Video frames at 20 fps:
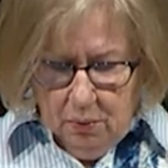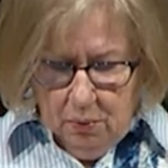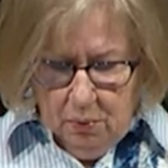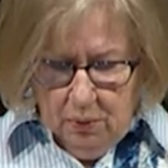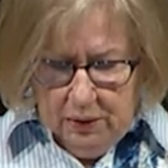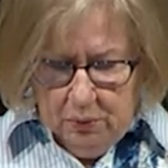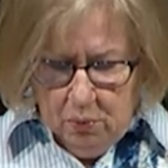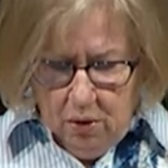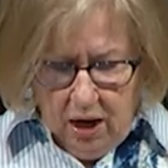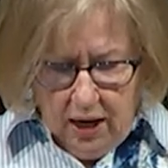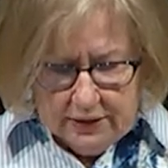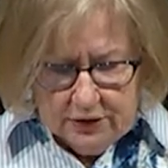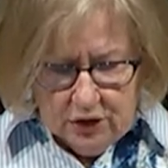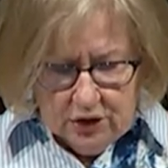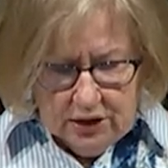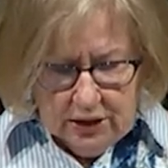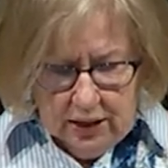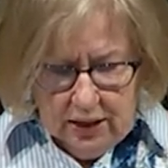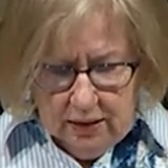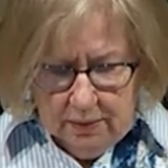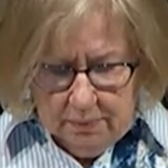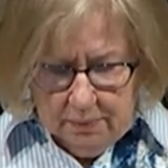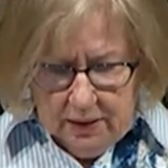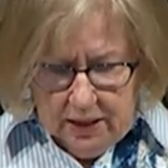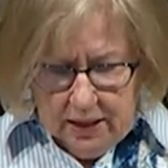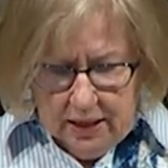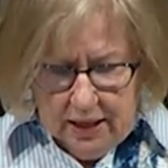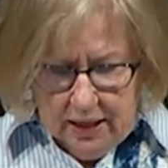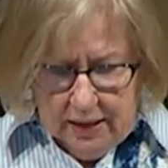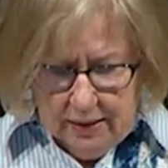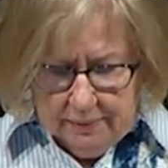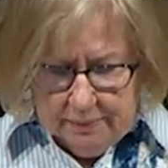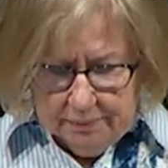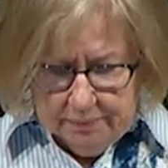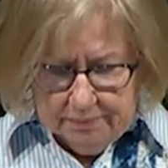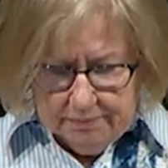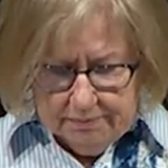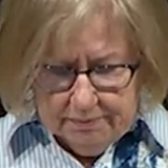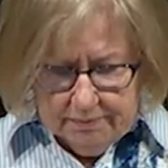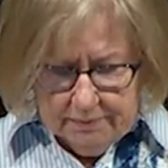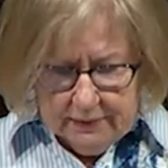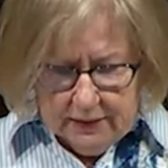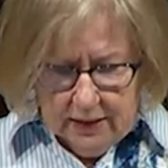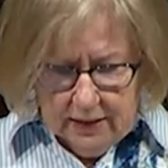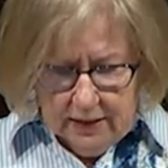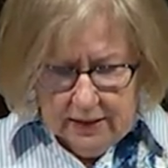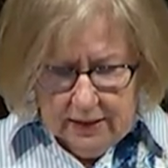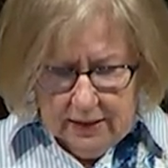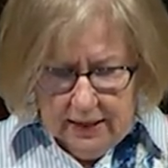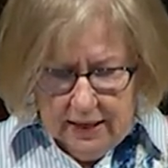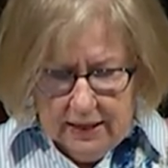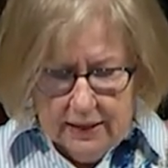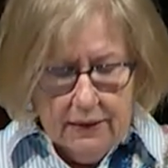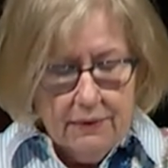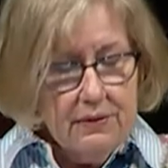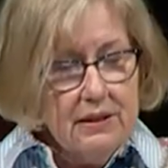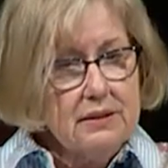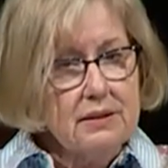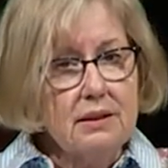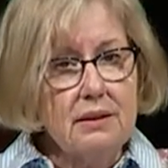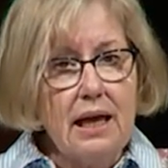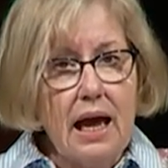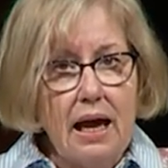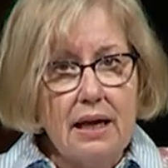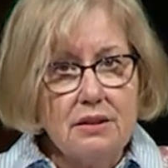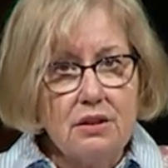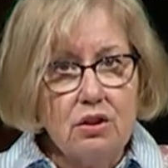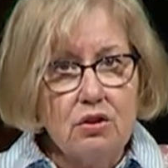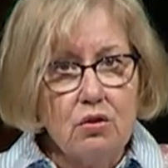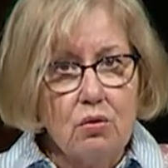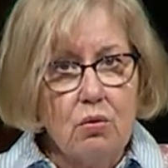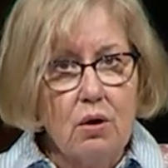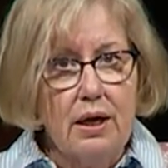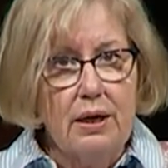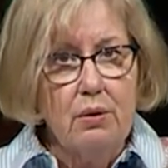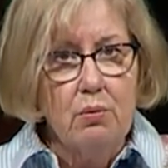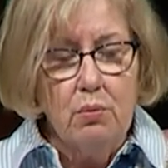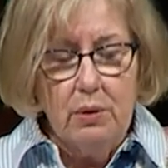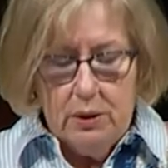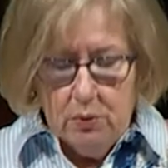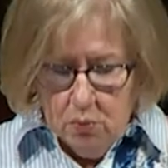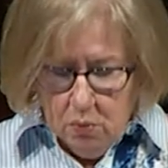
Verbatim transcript: We watched him, um, and in this last story, we,